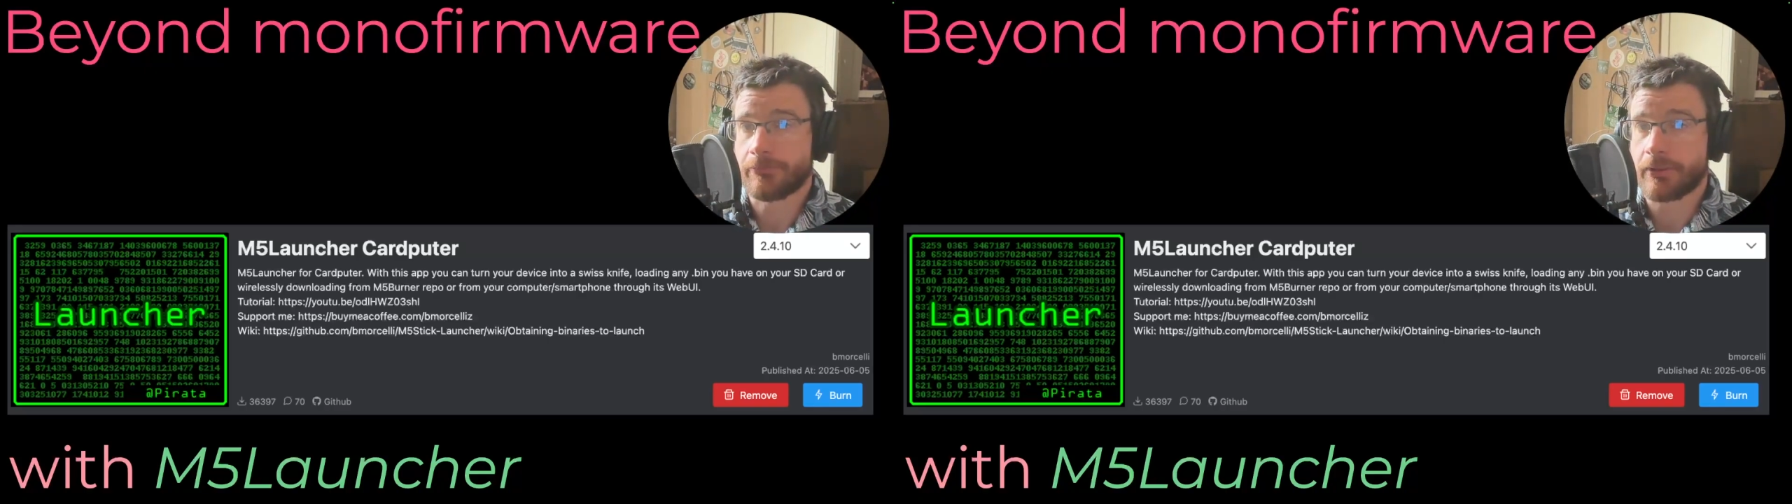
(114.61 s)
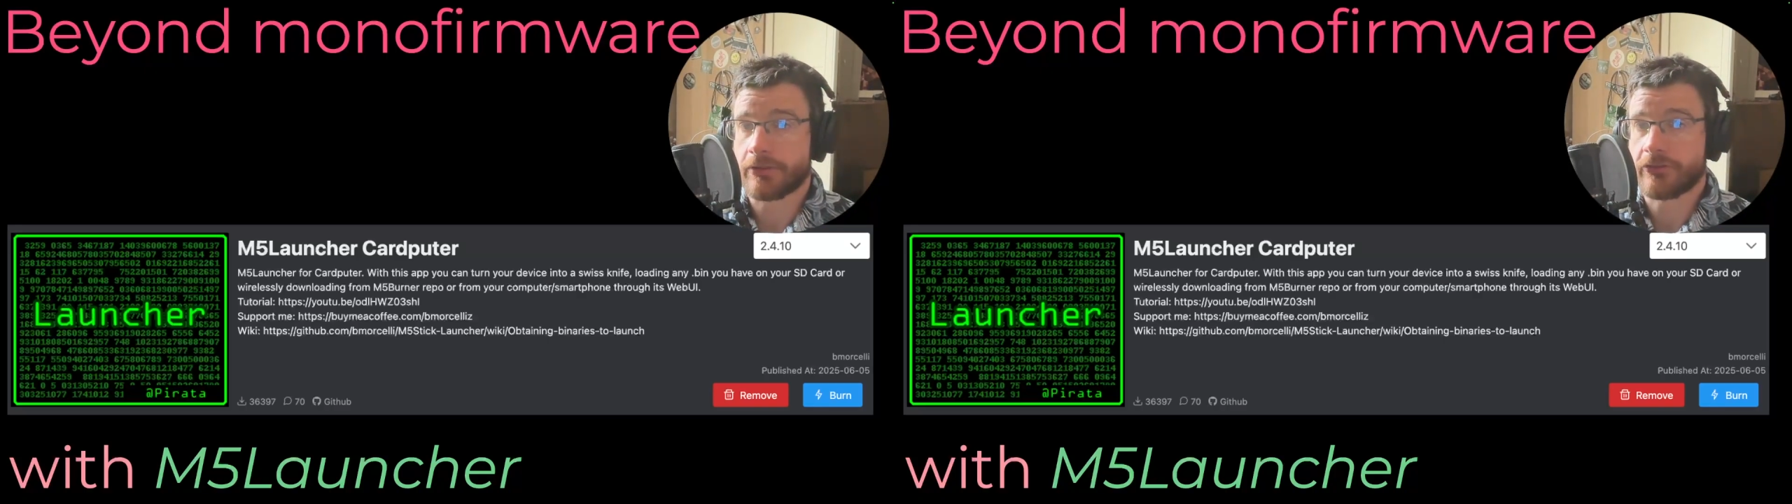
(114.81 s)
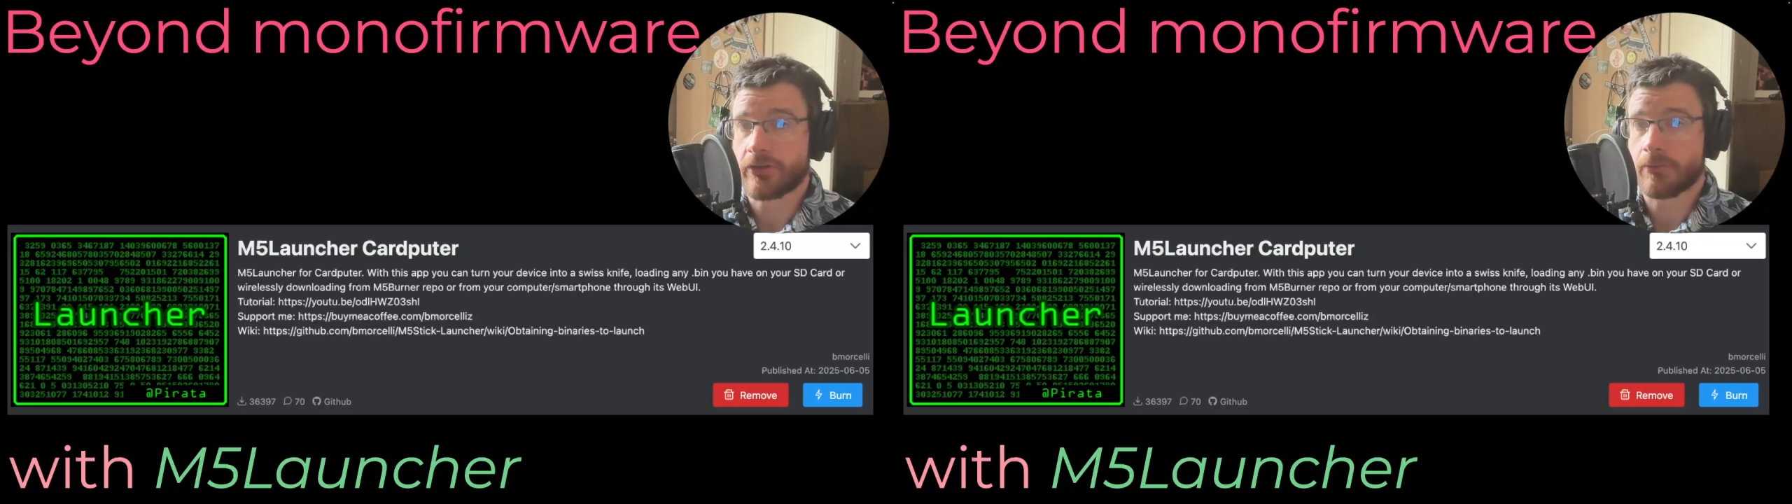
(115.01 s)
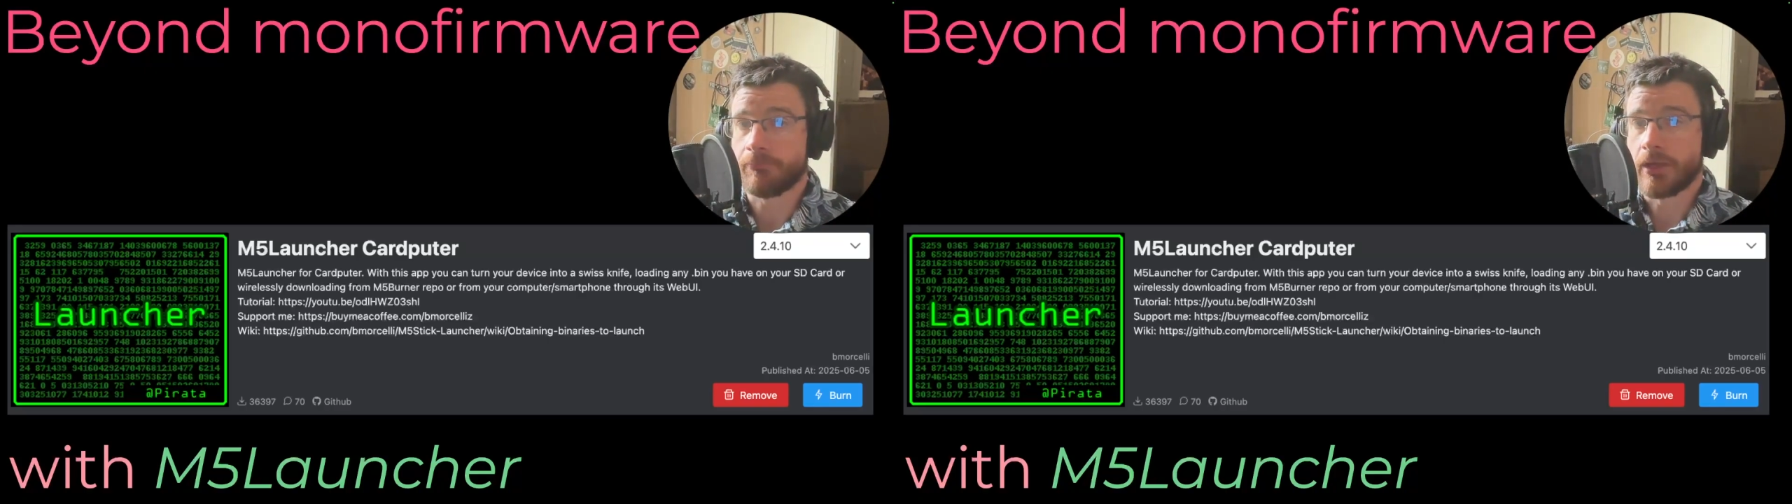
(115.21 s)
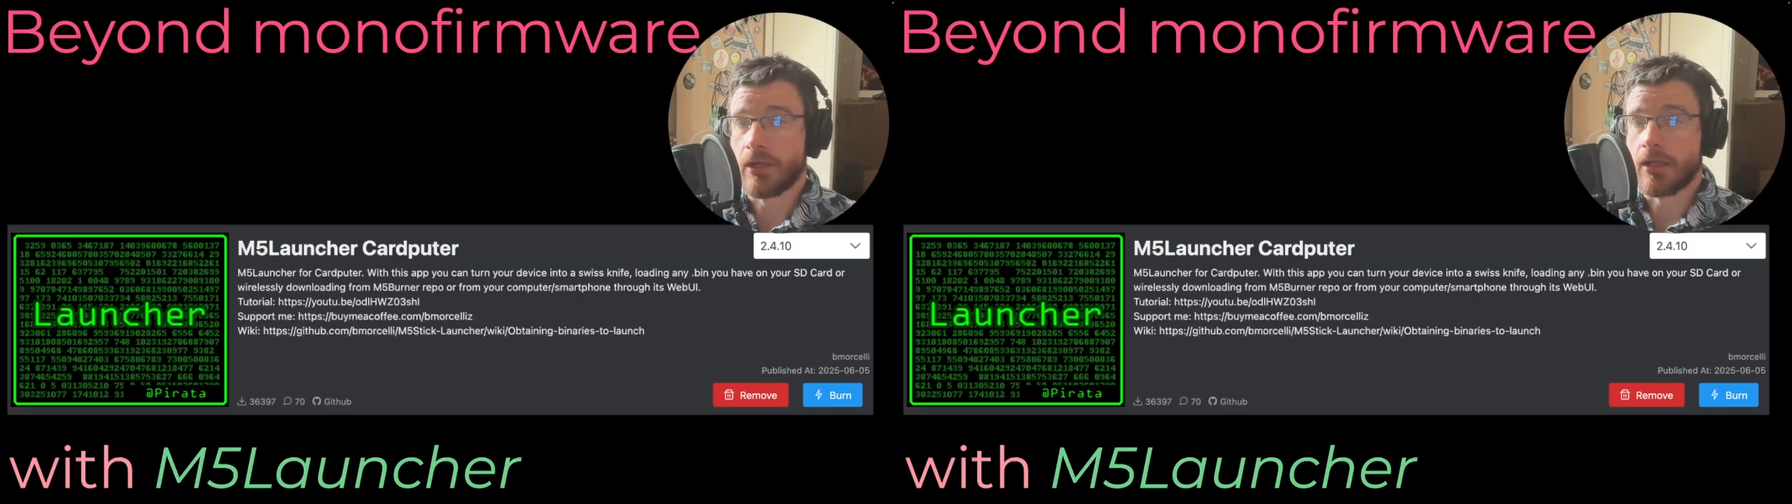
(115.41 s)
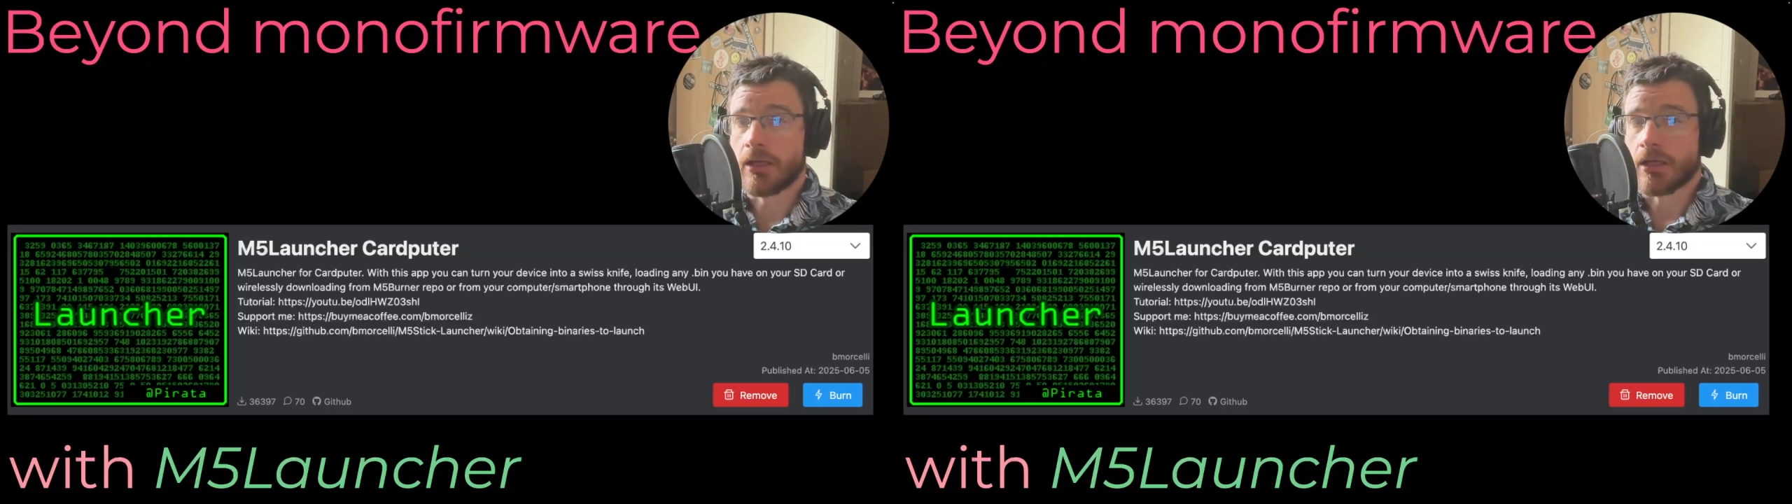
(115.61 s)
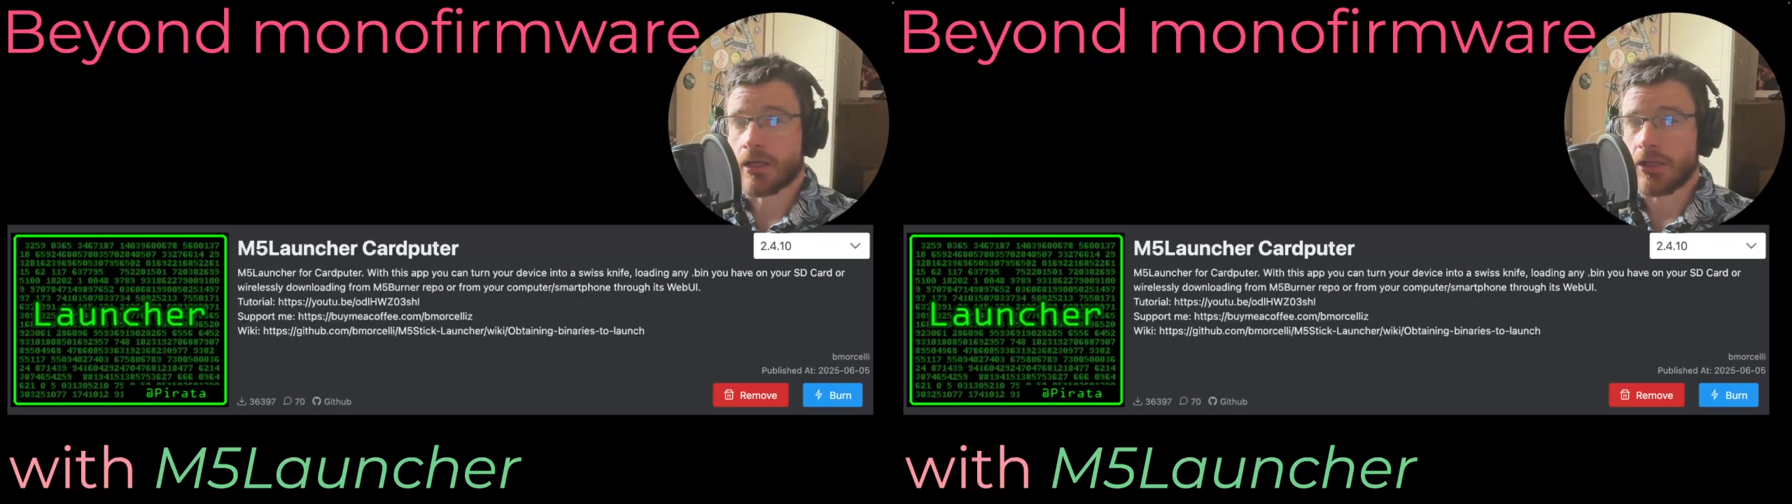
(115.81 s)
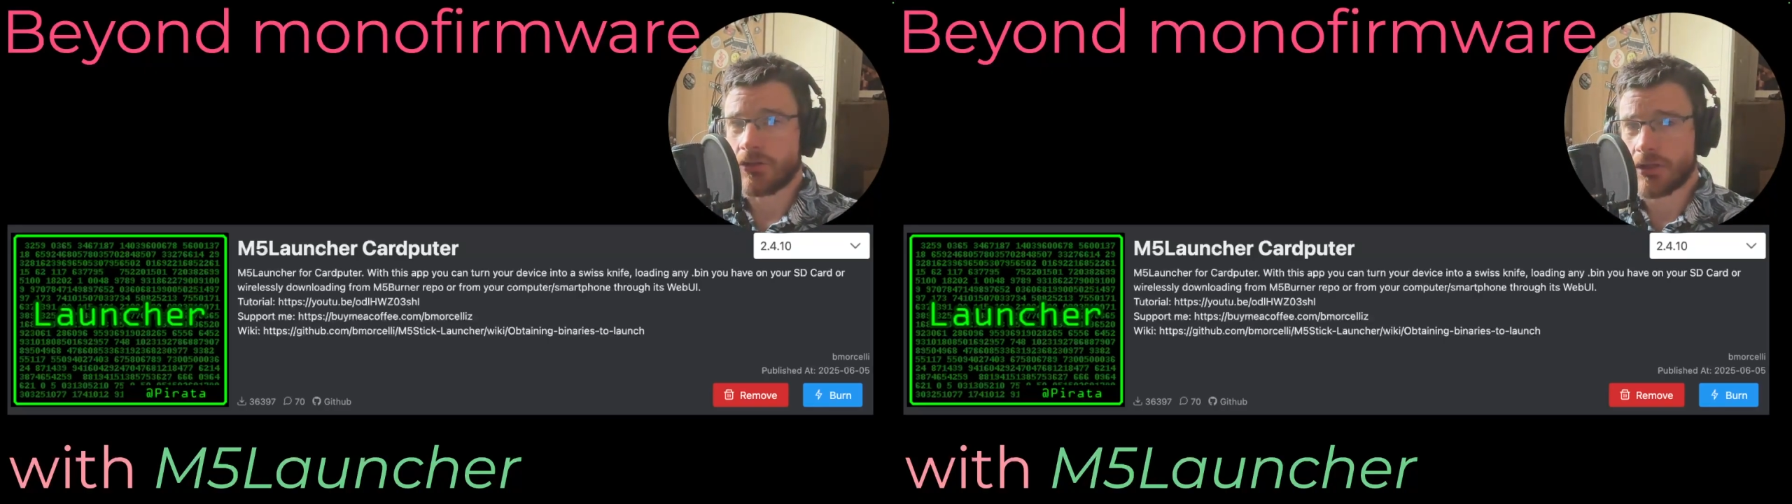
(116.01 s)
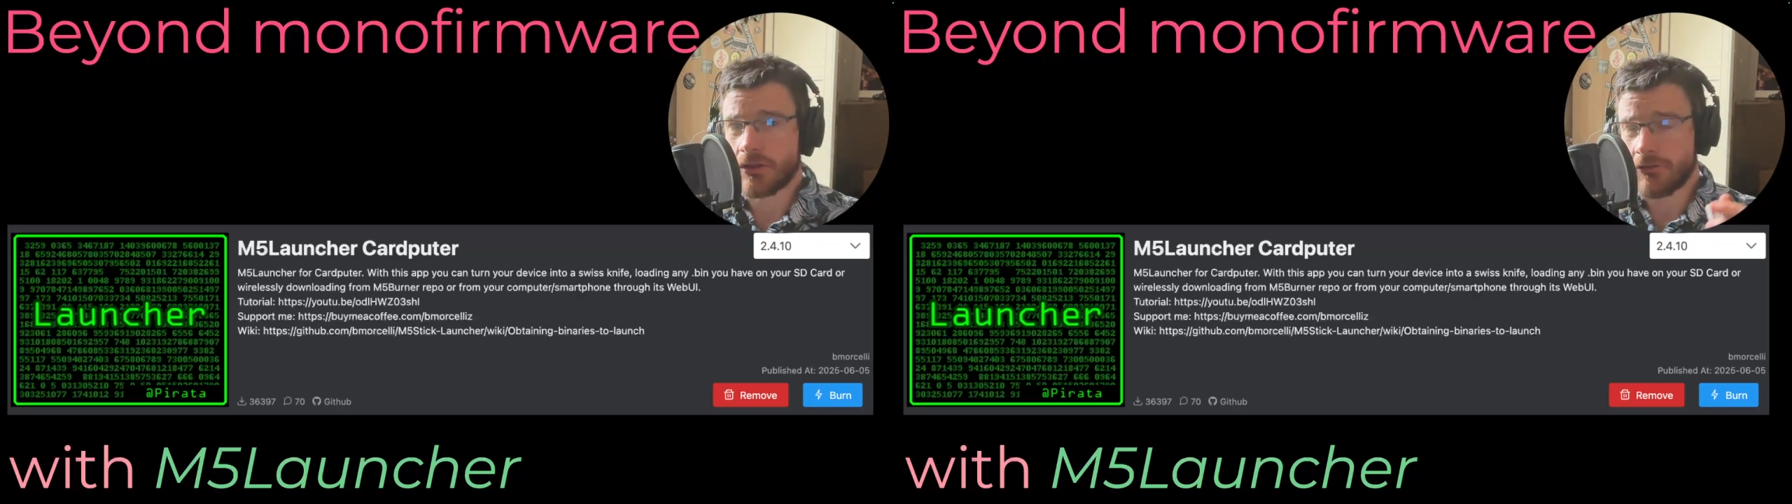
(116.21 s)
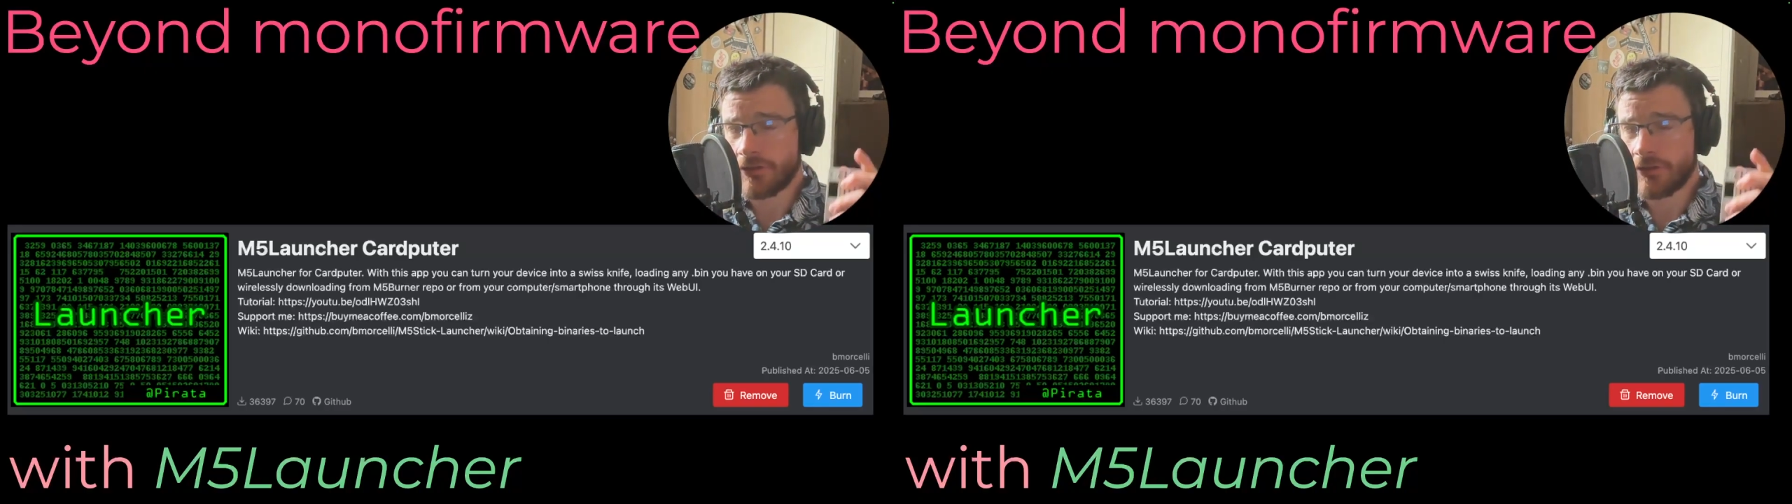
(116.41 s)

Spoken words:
But there